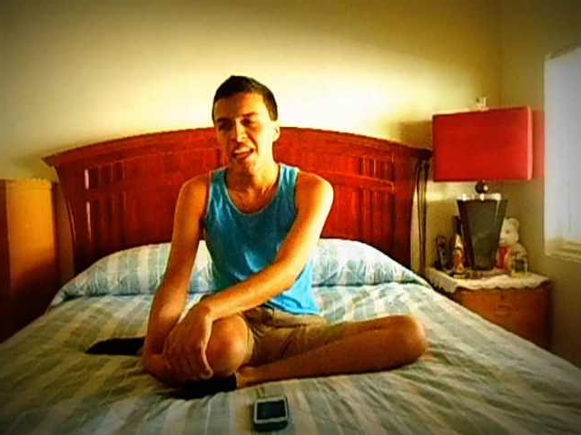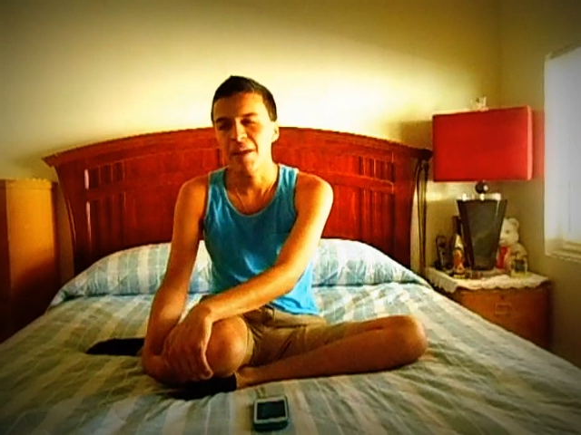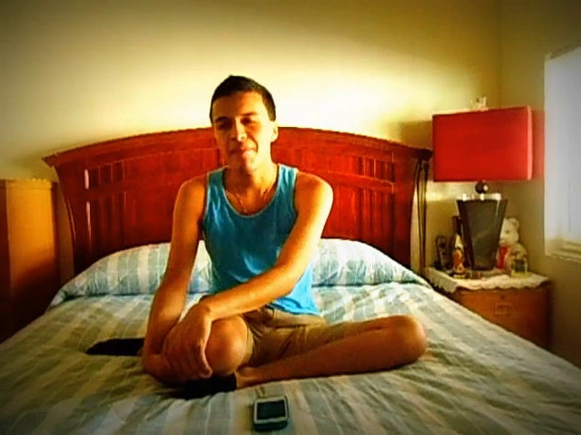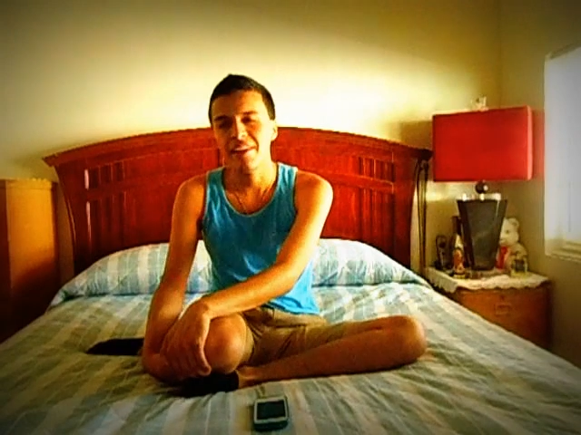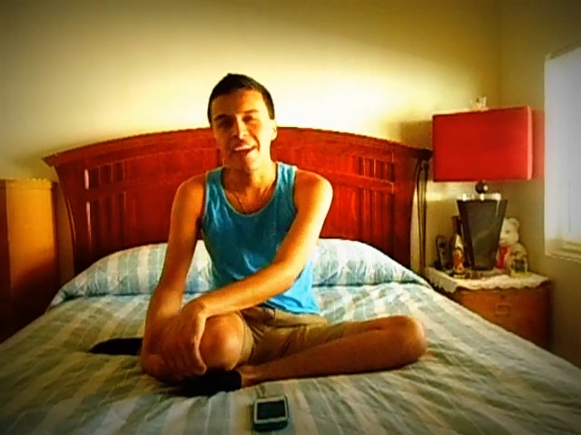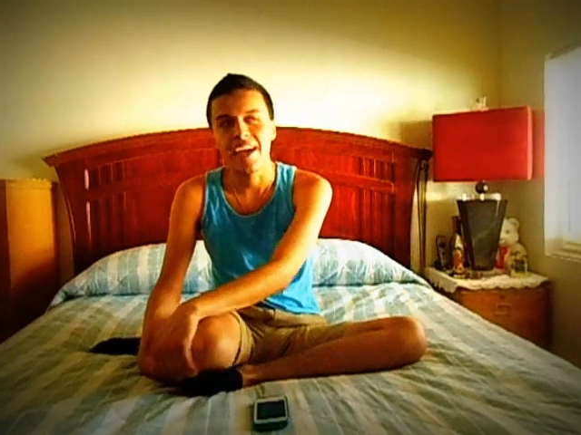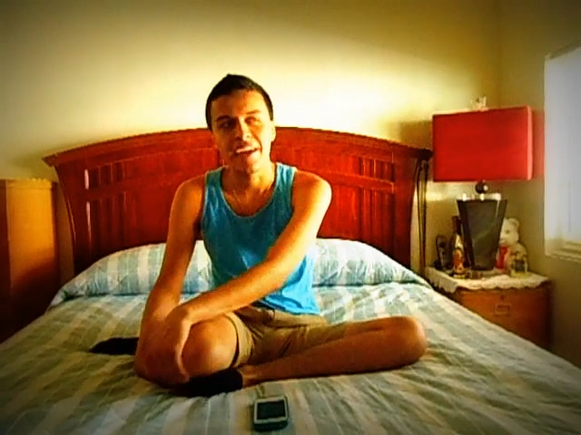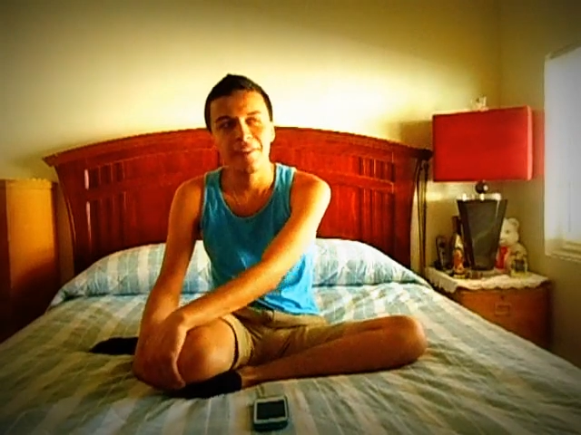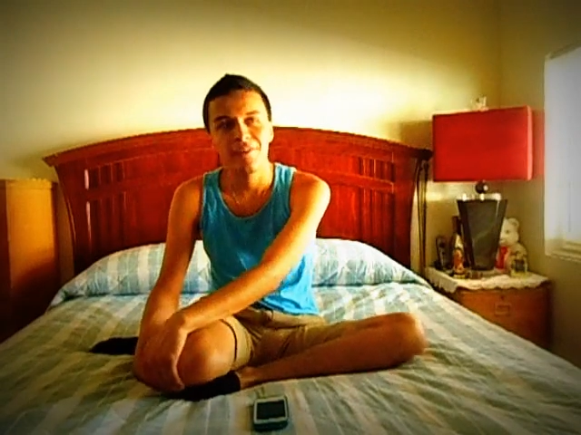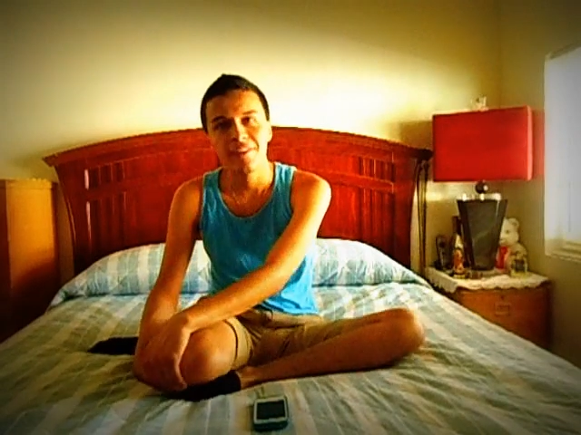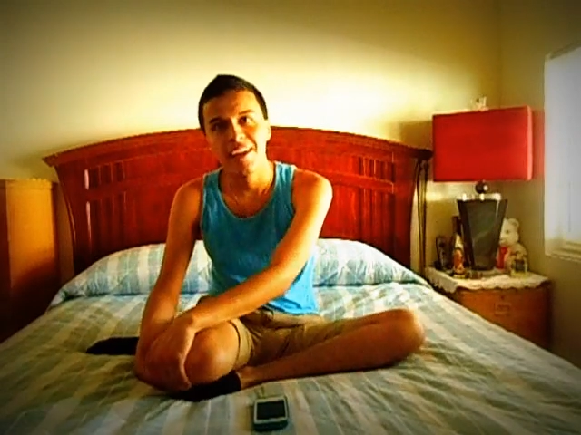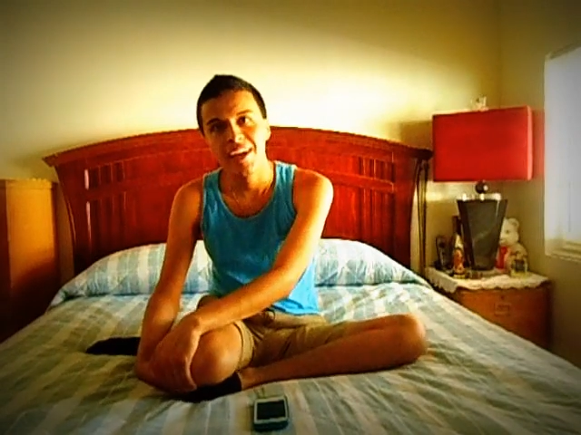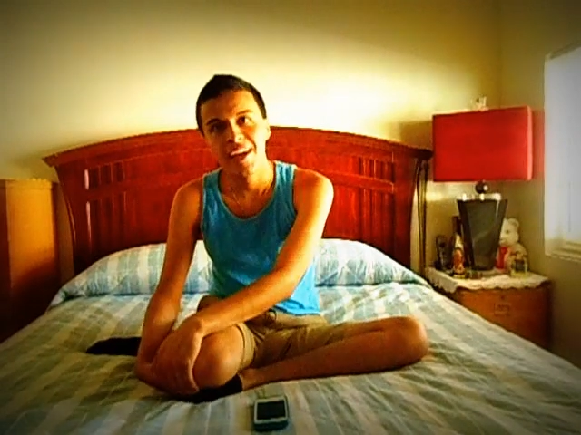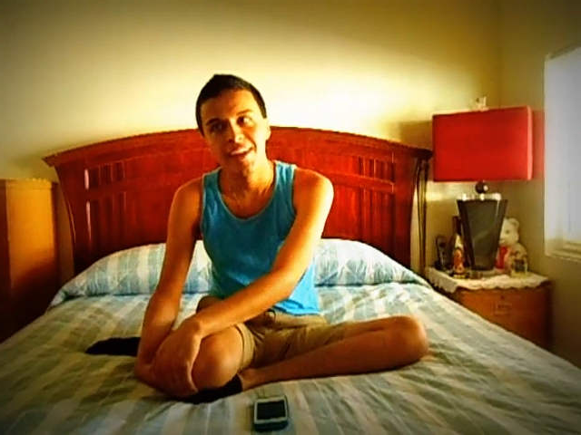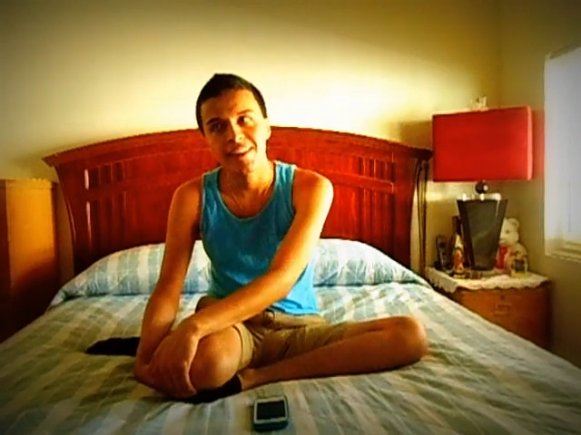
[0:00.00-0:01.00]
I mean, I
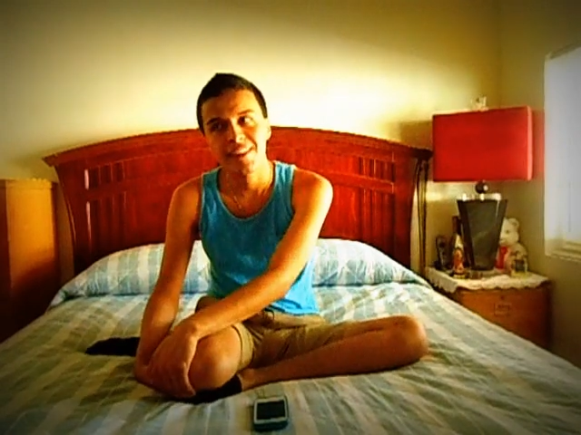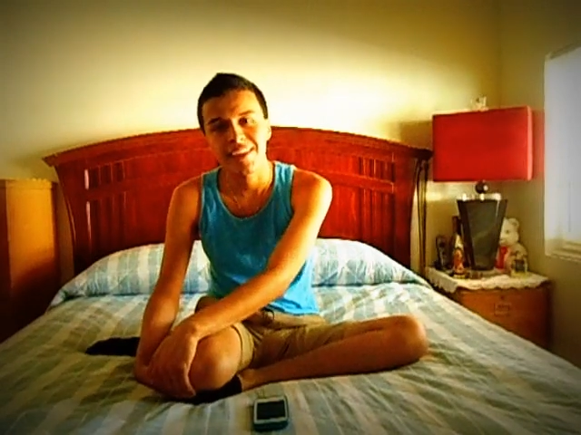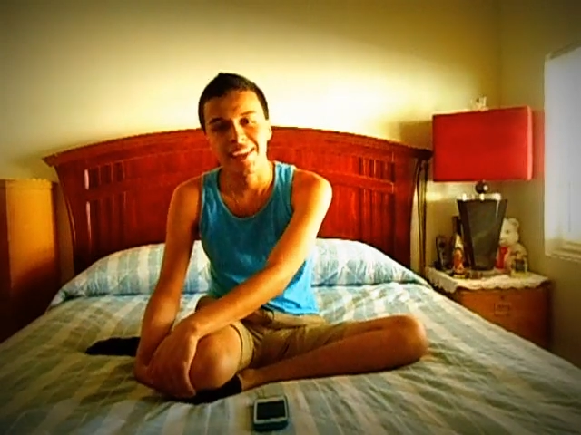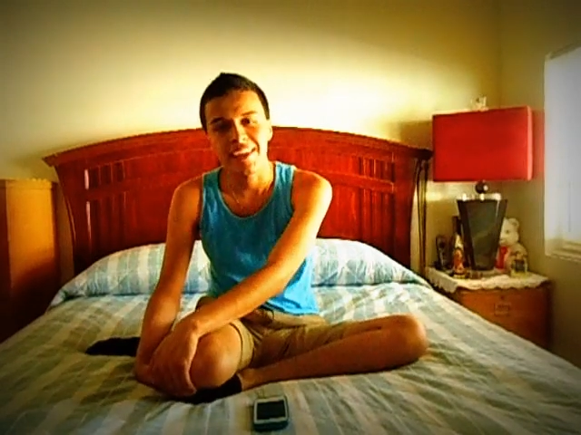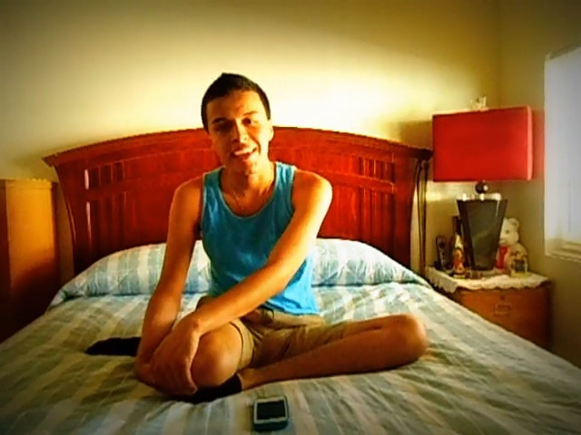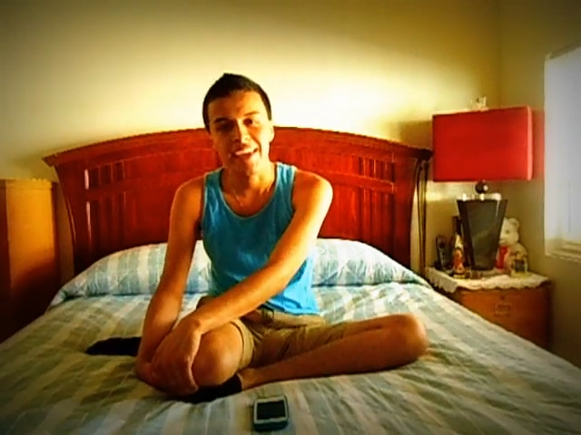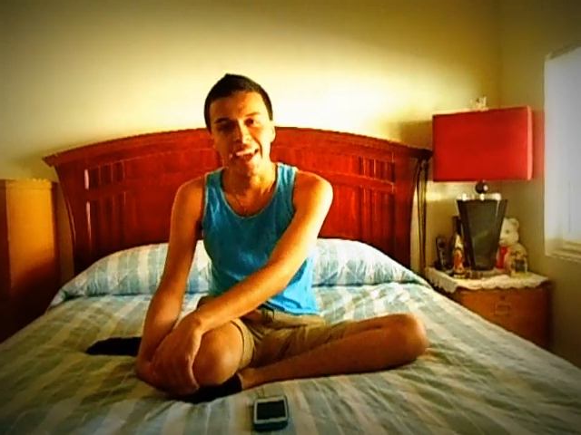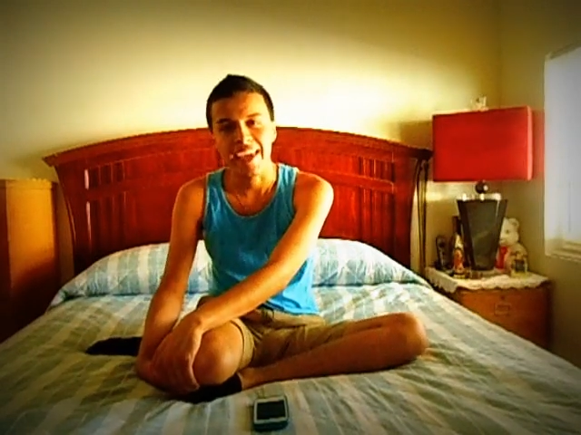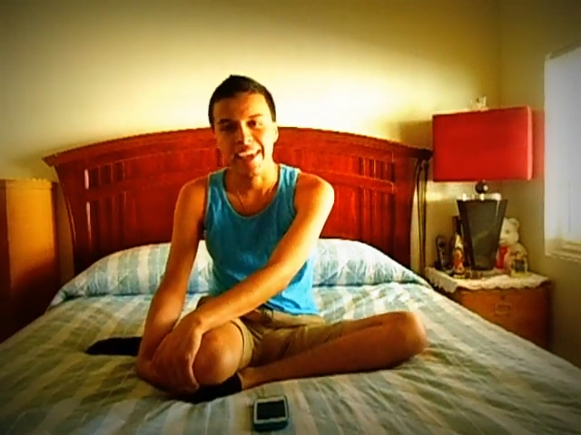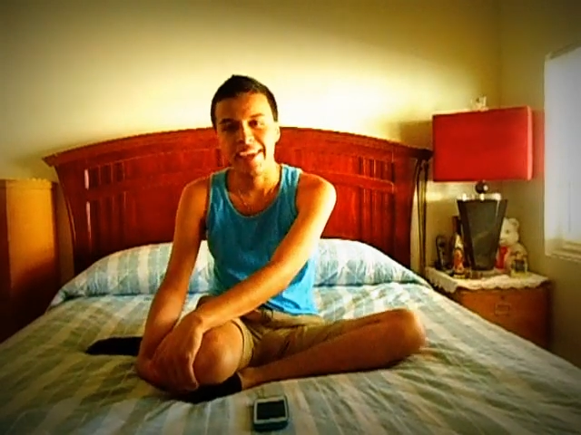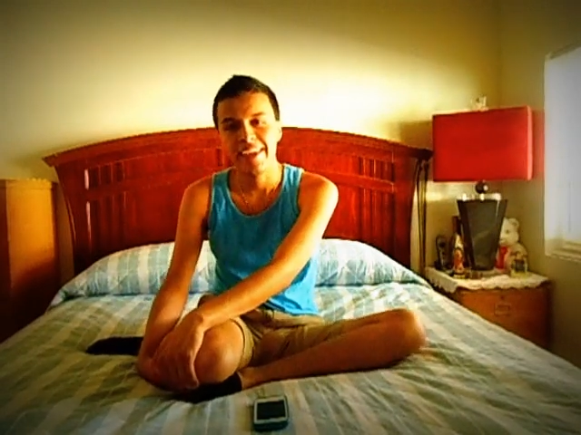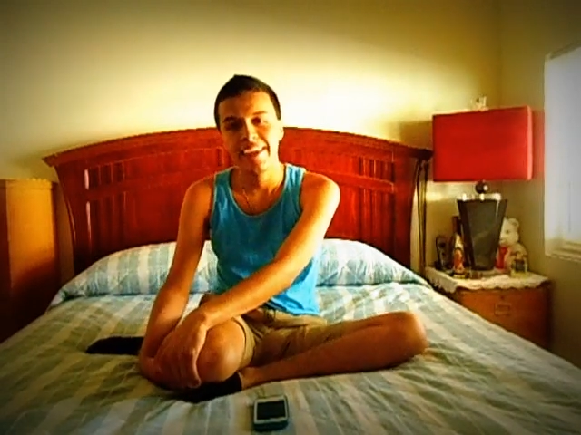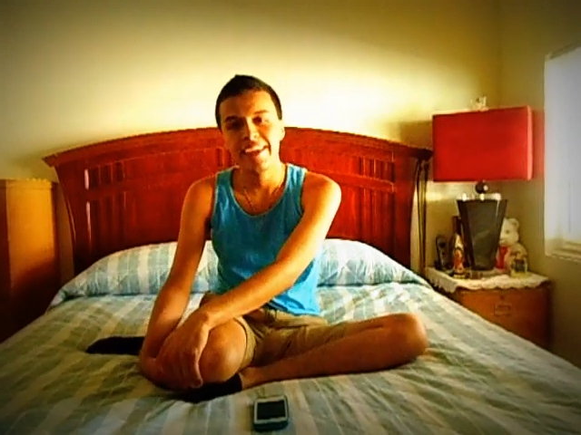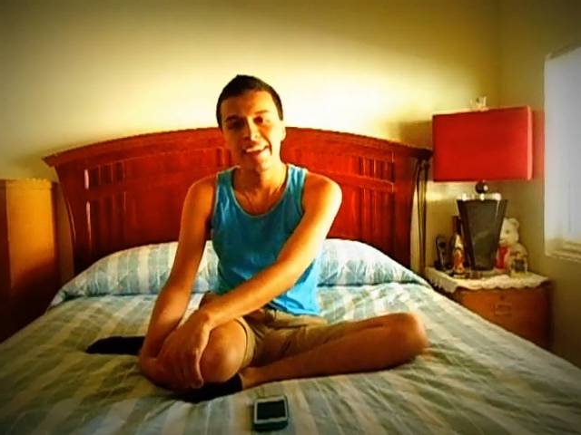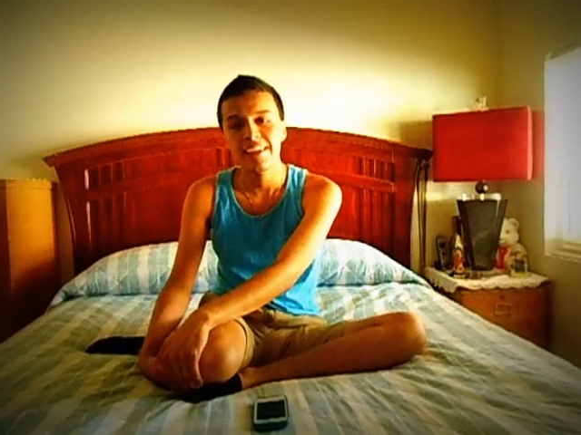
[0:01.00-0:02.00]
don't act
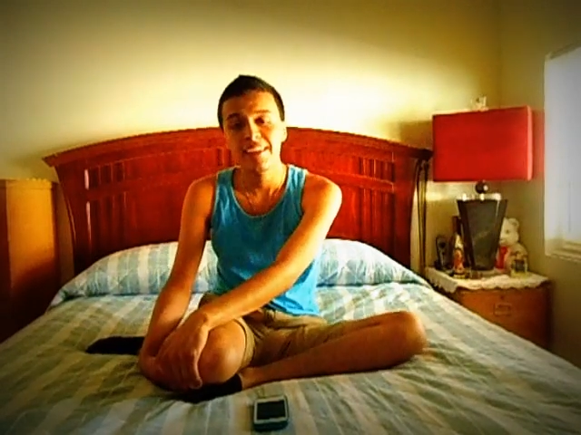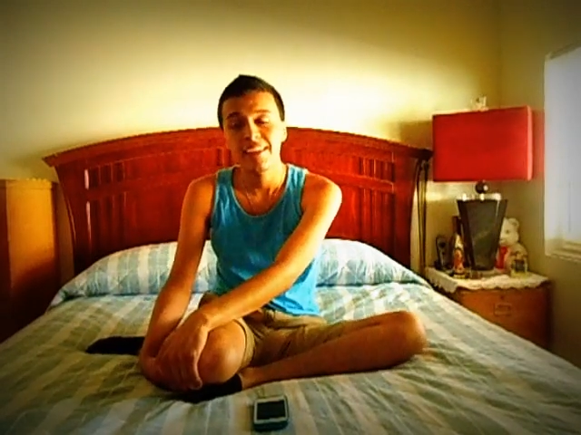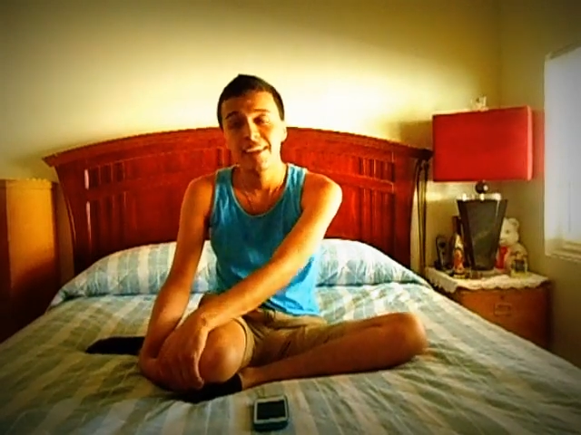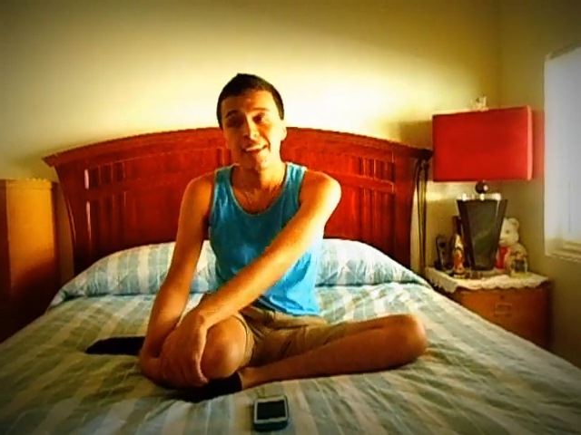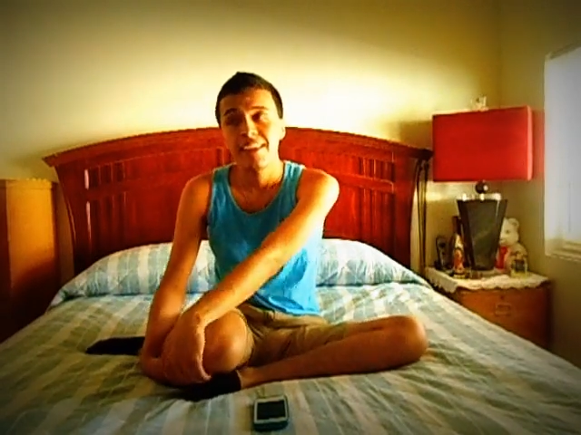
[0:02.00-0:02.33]
gay.